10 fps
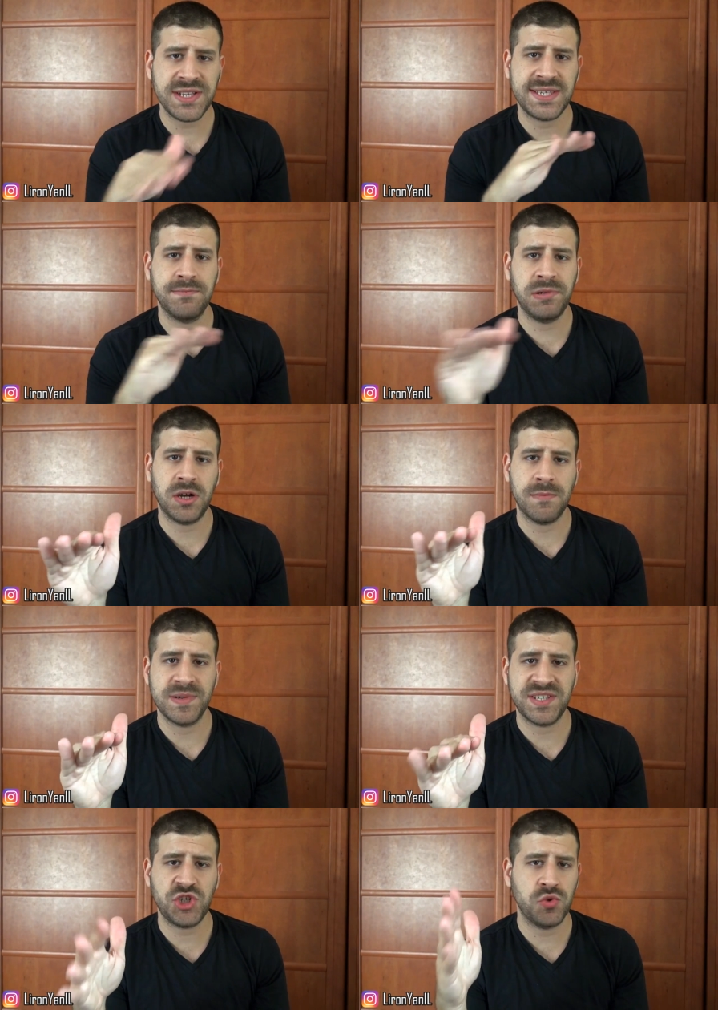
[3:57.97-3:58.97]
simple
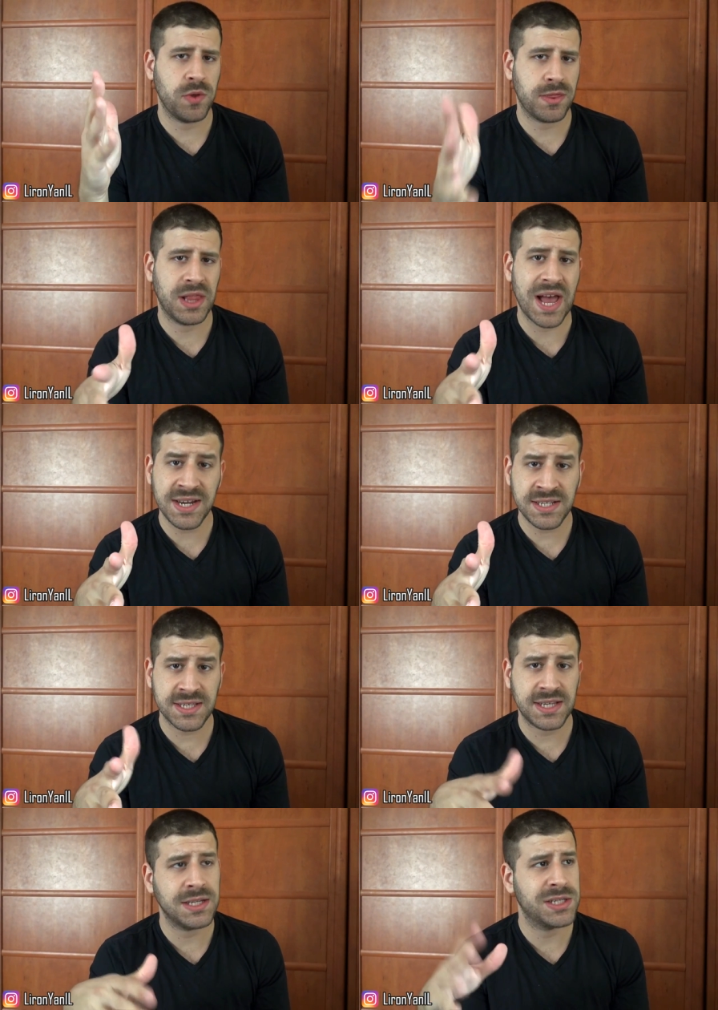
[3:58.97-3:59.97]
composition with lines and